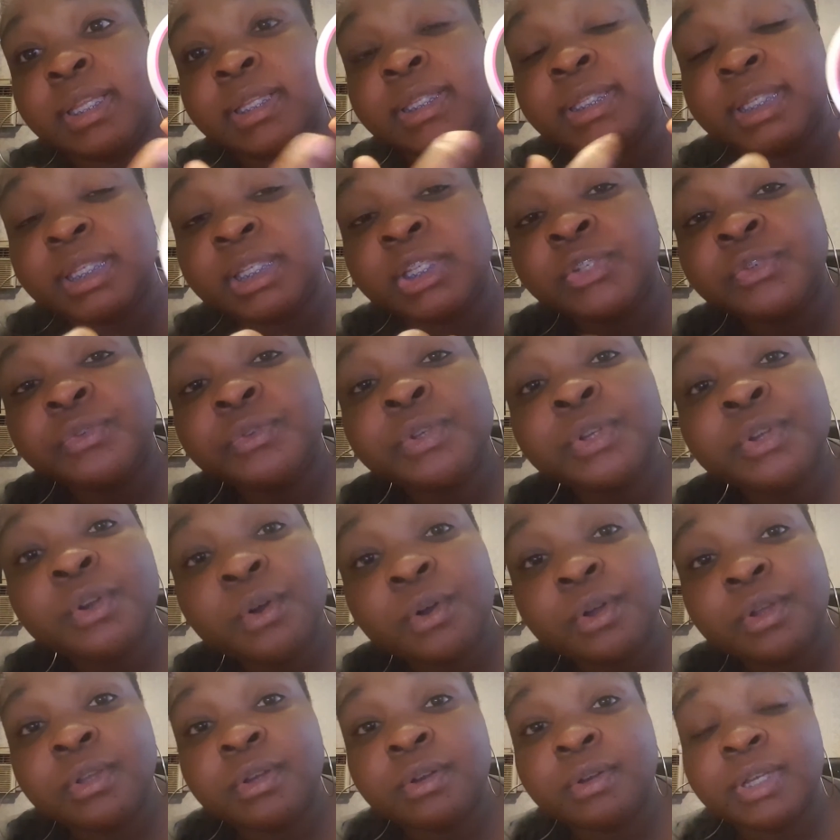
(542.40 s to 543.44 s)
Tea tree
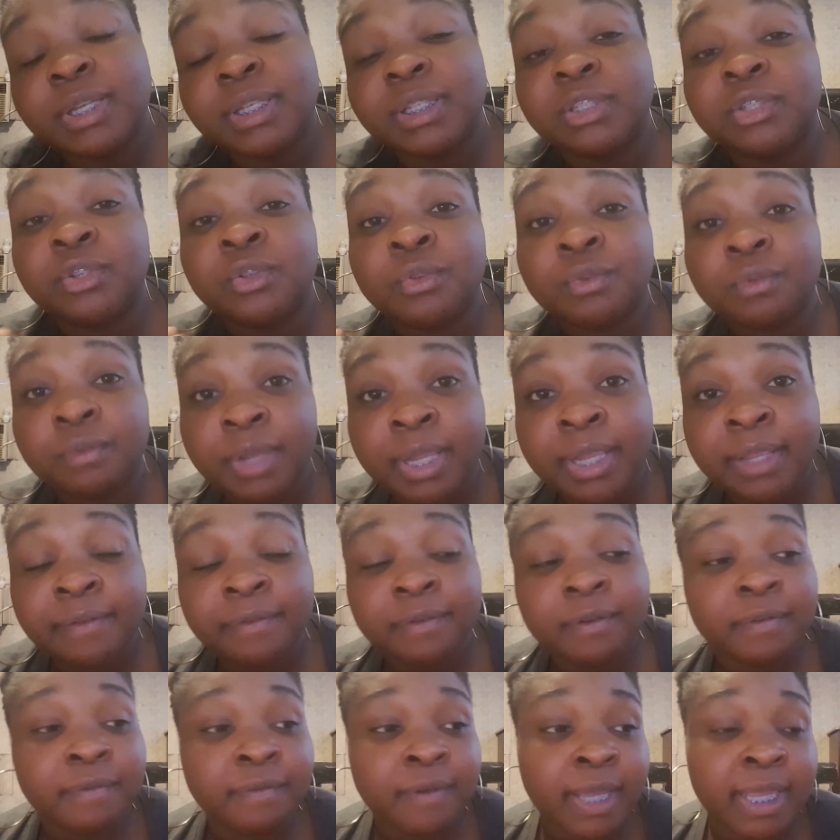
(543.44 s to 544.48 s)
oil is great
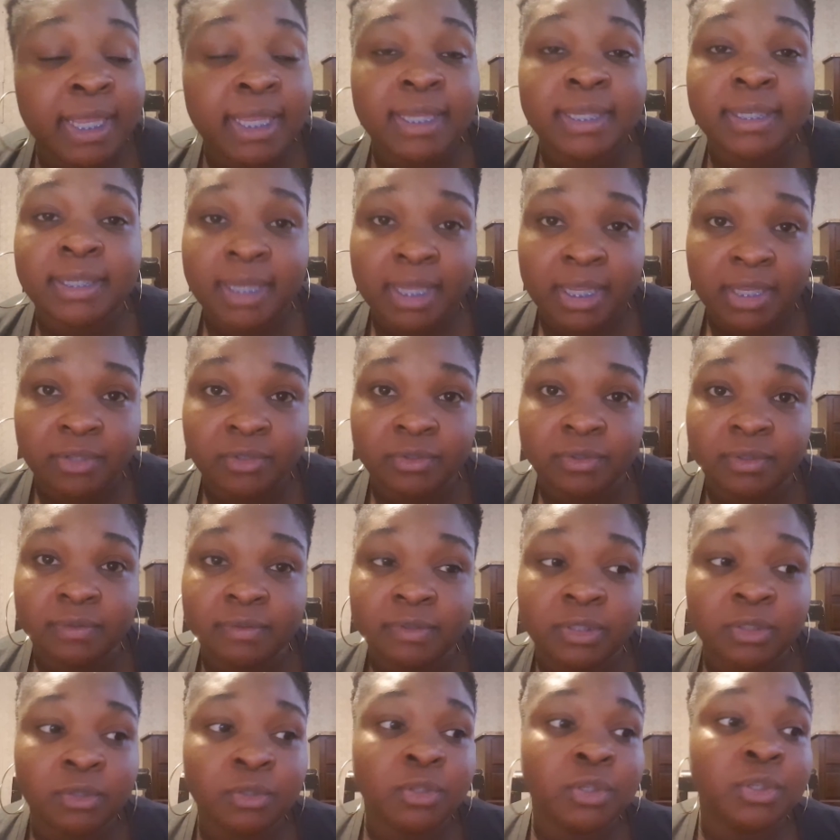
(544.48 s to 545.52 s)
for fighting dandruff.
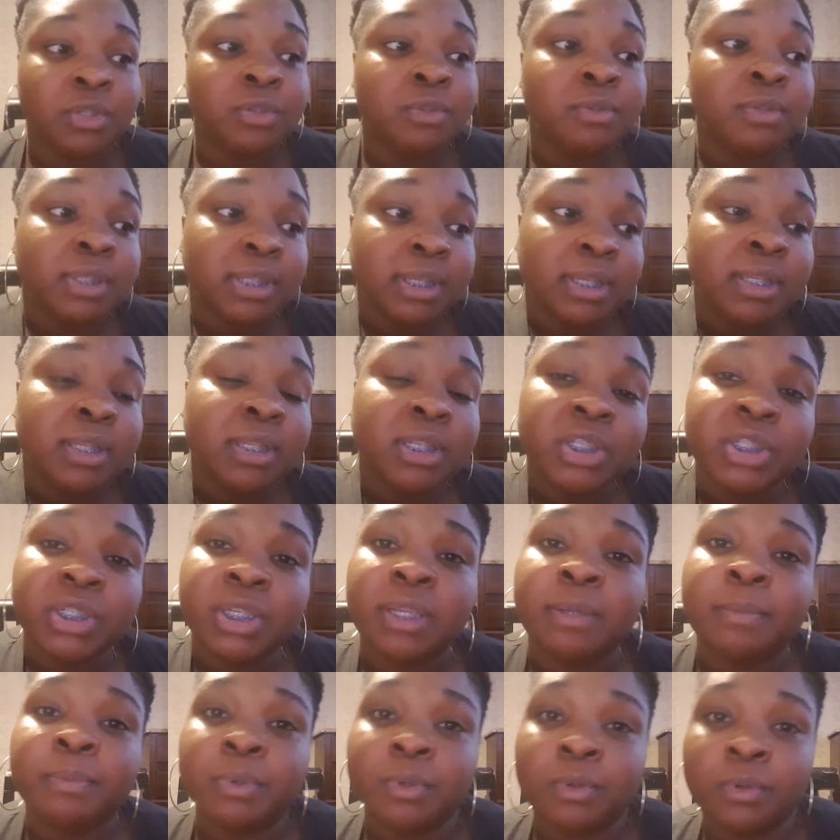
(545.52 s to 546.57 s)
So you're using the
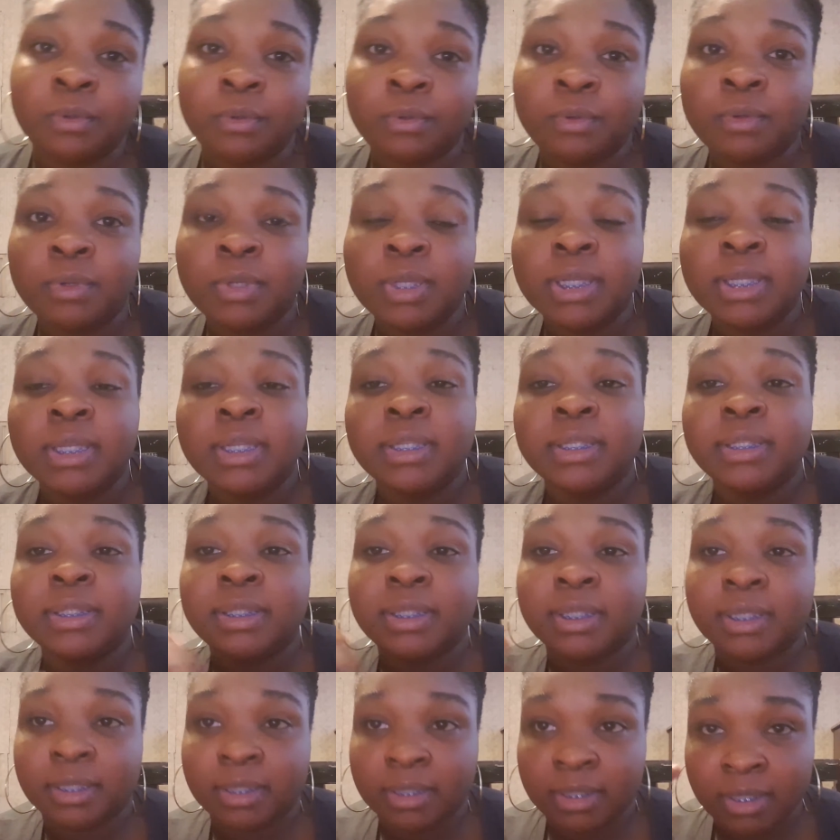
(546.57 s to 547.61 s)
shampoo
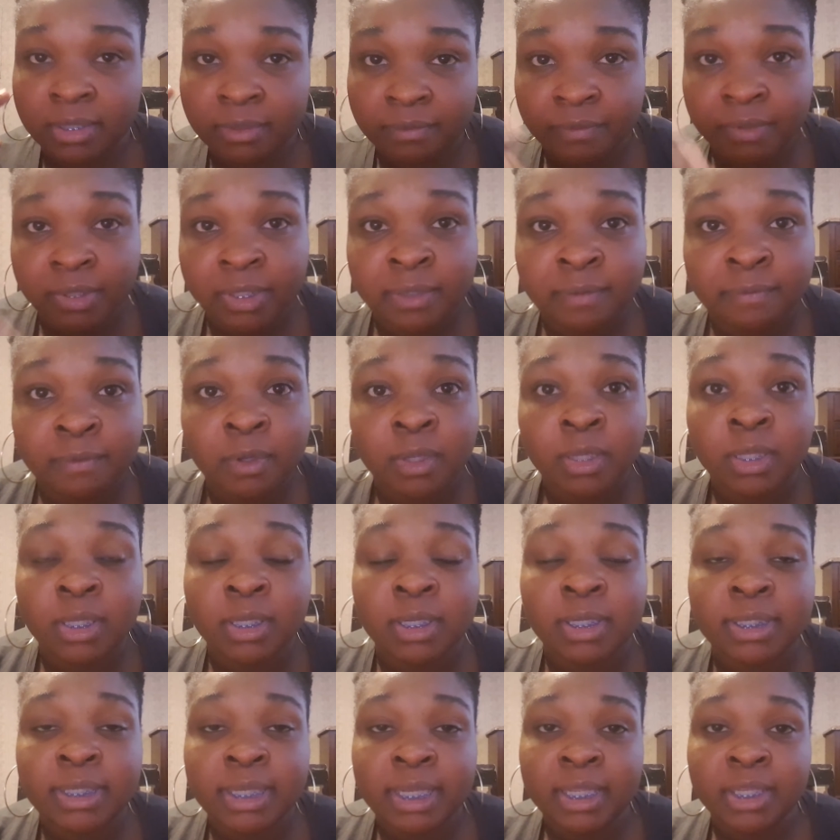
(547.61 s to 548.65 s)
to get rid of all of
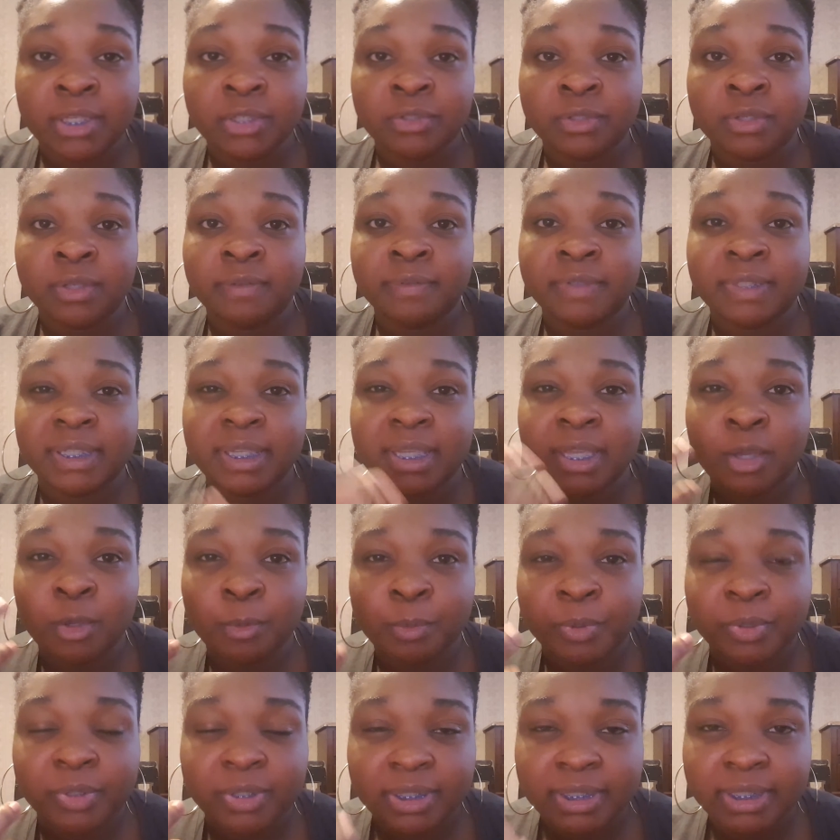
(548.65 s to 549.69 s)
the dandruff, to
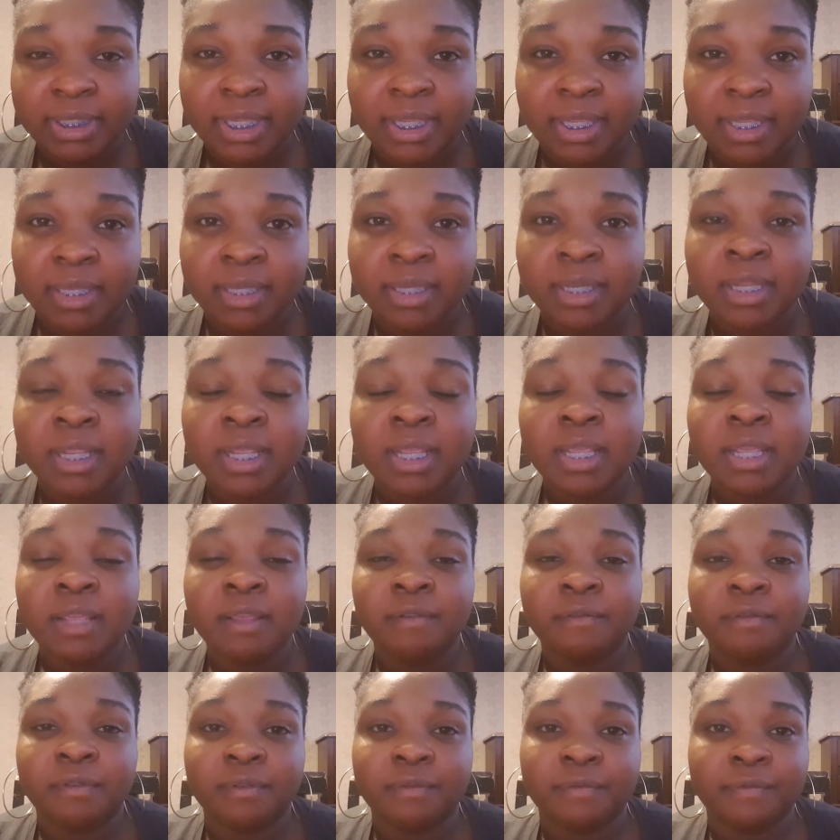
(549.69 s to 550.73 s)
help her skin
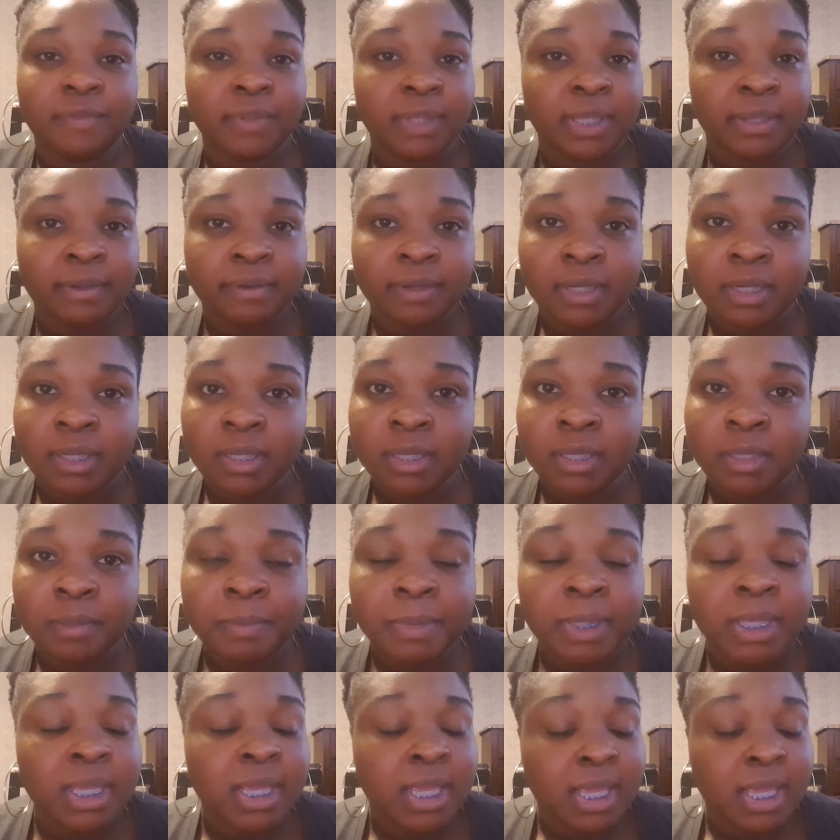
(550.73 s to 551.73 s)
from flaring up.